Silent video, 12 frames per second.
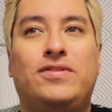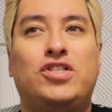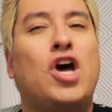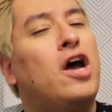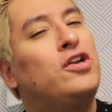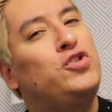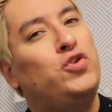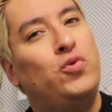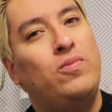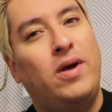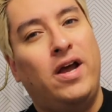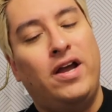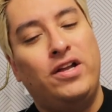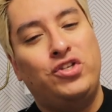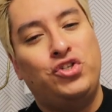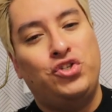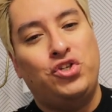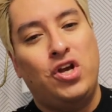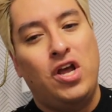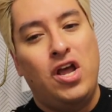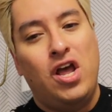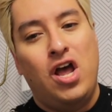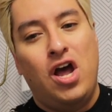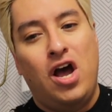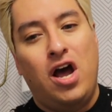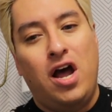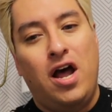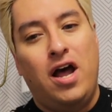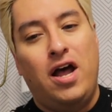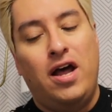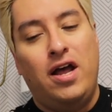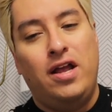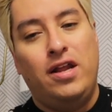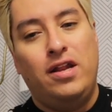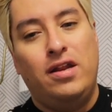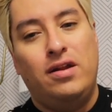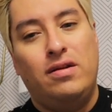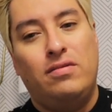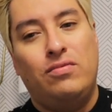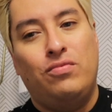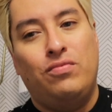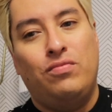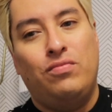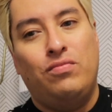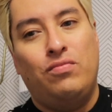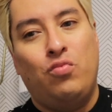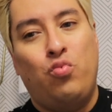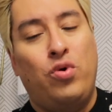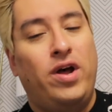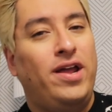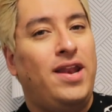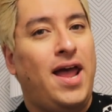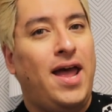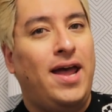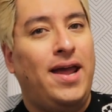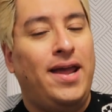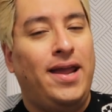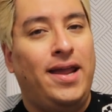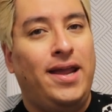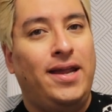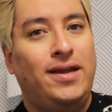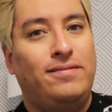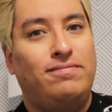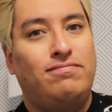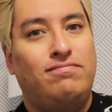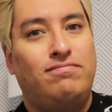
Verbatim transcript: talked too much on what I